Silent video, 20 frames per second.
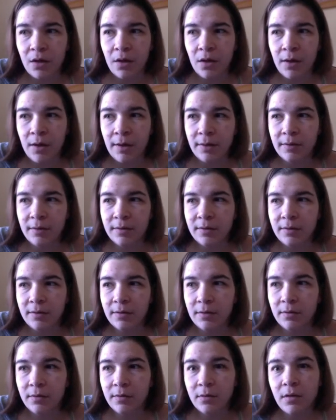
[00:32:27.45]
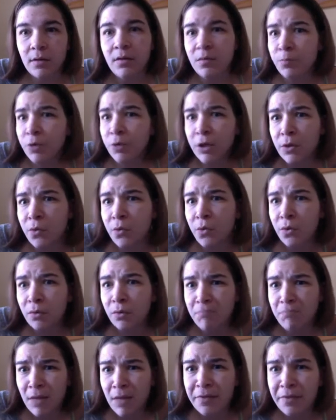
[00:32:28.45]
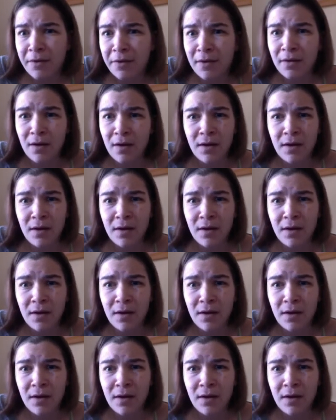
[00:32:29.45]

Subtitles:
And it's a pretty cool method.